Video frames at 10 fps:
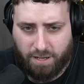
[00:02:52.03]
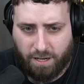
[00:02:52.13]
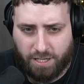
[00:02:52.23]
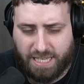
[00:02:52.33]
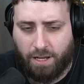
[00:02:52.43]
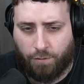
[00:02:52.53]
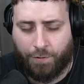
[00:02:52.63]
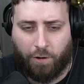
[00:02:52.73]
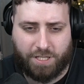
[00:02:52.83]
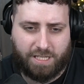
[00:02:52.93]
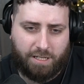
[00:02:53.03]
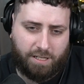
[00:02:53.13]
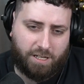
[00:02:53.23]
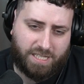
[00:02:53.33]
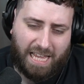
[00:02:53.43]
because then it'll force it...
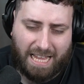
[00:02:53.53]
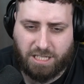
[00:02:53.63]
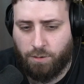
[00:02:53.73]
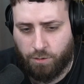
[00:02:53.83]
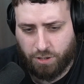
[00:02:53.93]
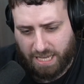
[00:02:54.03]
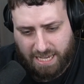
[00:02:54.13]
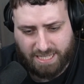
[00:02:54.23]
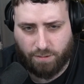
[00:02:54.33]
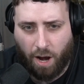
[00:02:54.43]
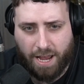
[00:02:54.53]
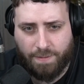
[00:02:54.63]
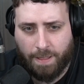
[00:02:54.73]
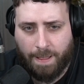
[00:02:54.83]
Because the Articuno does 80, right?